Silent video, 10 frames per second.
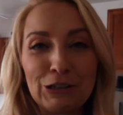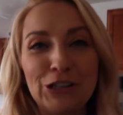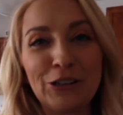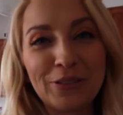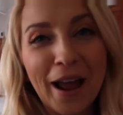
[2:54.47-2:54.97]

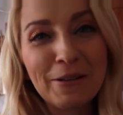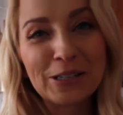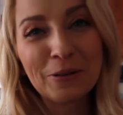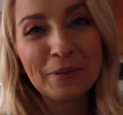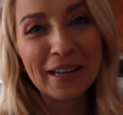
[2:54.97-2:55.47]
Shoot, I
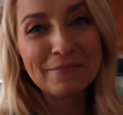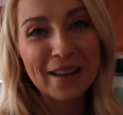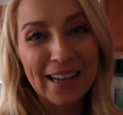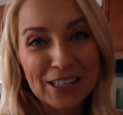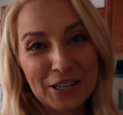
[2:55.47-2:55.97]
was hoping to get
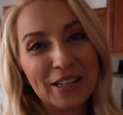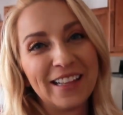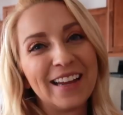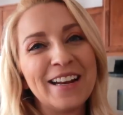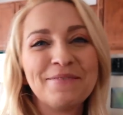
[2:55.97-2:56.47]
my kitchen
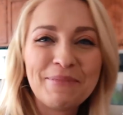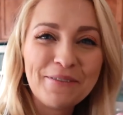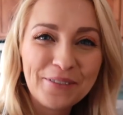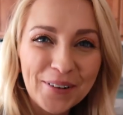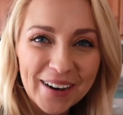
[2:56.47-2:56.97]
clean
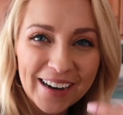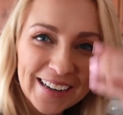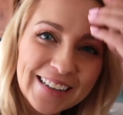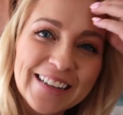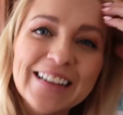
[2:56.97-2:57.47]
before